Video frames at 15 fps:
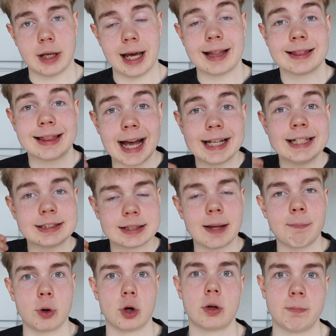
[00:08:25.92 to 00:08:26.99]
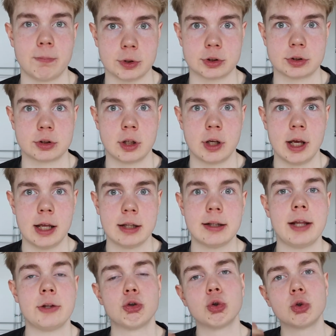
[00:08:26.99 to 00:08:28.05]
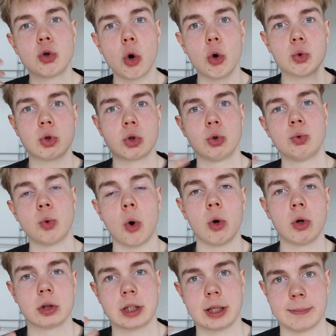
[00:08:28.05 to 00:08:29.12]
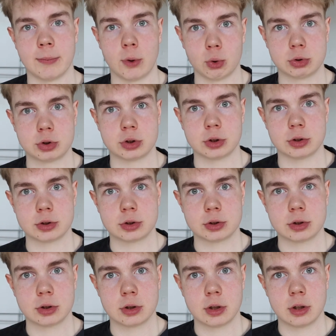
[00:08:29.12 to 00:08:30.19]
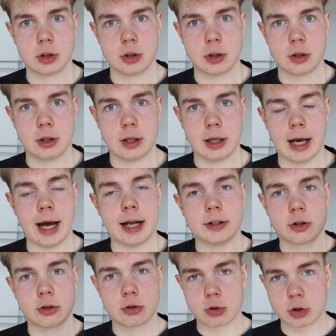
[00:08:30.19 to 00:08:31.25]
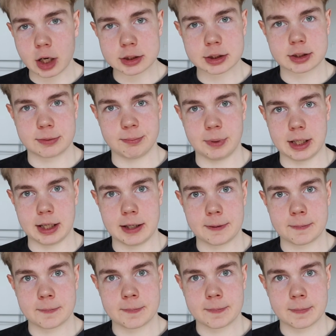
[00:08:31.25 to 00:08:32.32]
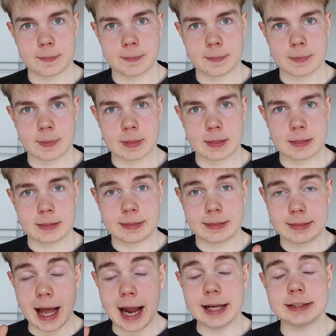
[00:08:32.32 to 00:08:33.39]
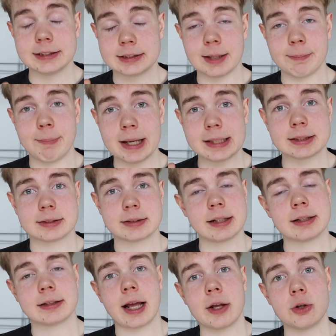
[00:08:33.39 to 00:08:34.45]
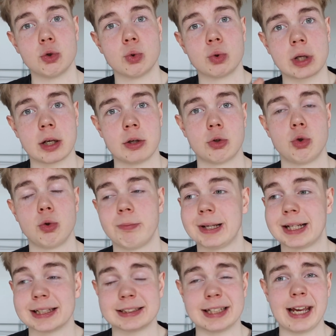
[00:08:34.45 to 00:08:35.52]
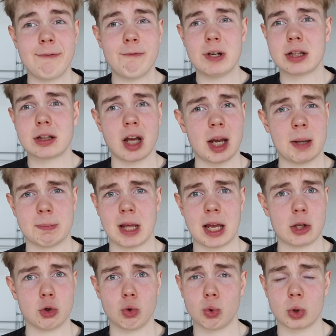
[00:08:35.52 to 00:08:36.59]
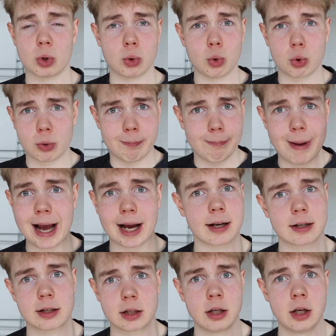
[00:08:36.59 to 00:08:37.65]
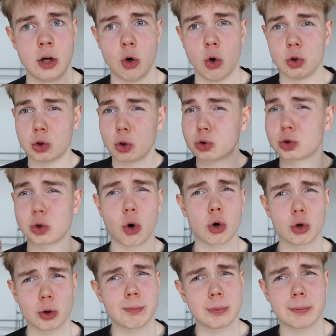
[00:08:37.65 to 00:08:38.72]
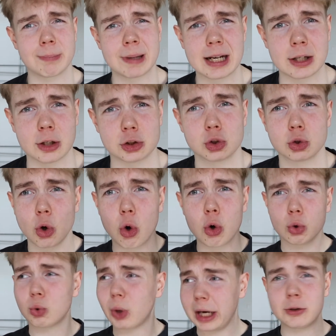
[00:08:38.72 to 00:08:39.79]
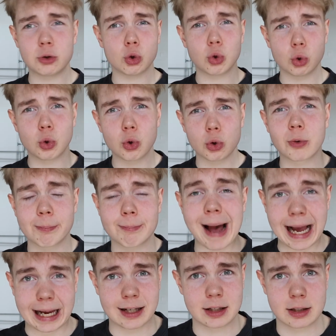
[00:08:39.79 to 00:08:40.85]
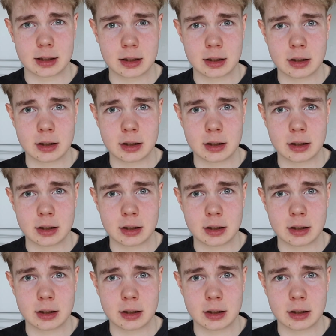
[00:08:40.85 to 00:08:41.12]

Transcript: And that is the purpose, that you go through all the emotions. And trust me, that is the best thing that you can do, because every time that you look back on those horrible periods, you go and you look back